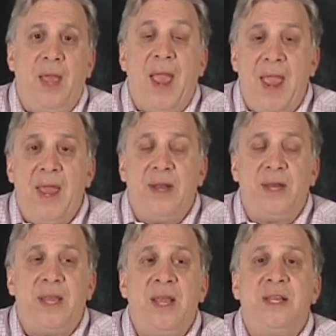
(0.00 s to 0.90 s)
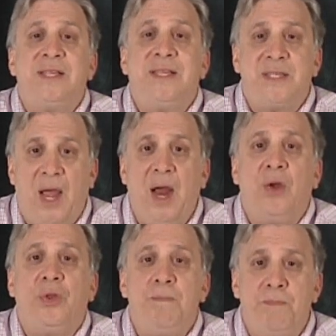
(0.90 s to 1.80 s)
And it is
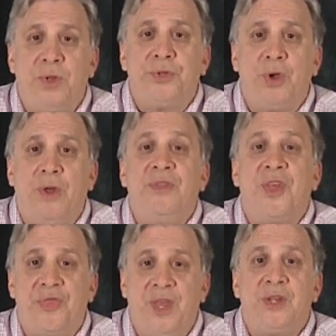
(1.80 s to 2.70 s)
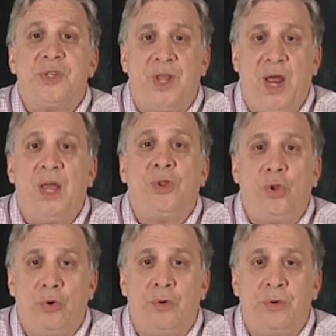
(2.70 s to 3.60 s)
entirely built on the things that I
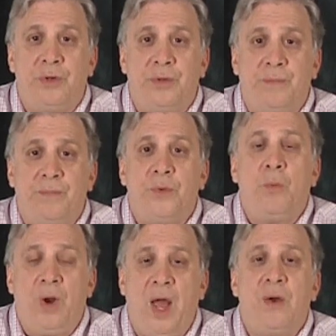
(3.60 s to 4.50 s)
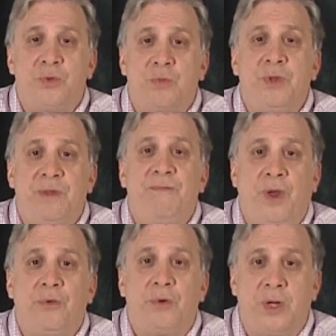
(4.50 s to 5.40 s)
learned when I was with the
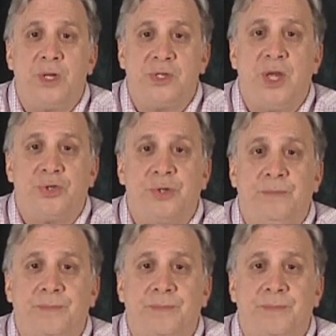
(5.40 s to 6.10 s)
Feld organization.